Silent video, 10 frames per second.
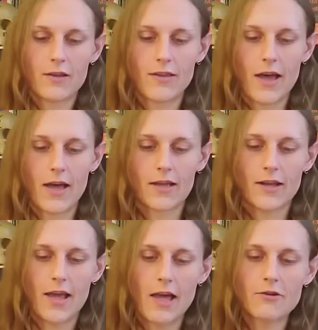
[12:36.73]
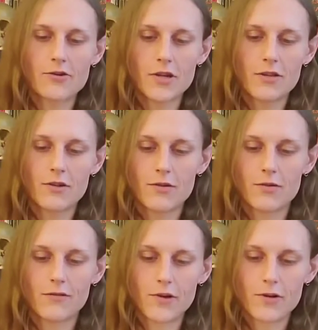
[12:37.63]
that energy in the
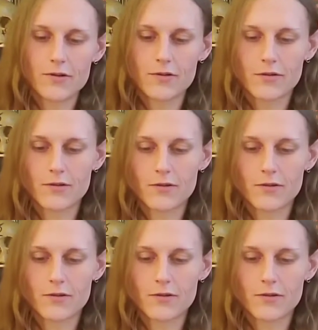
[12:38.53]
universe,